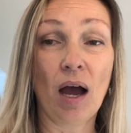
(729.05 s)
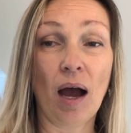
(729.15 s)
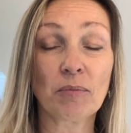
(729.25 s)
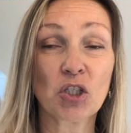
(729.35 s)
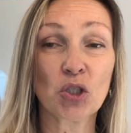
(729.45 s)

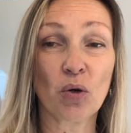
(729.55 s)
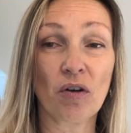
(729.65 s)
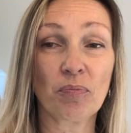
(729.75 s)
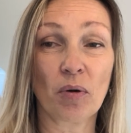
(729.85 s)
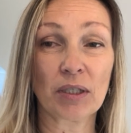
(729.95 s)
I'm sure
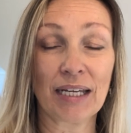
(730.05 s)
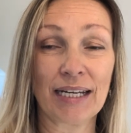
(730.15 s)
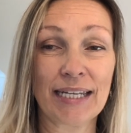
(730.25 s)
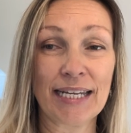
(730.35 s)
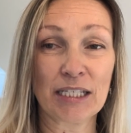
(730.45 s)
I've probably at
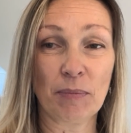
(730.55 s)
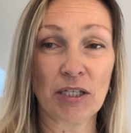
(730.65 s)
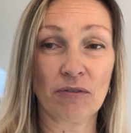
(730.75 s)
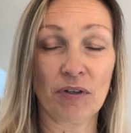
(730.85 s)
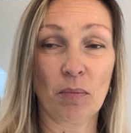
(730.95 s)
least made
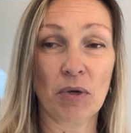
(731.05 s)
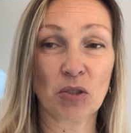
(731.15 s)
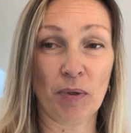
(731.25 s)
you feel much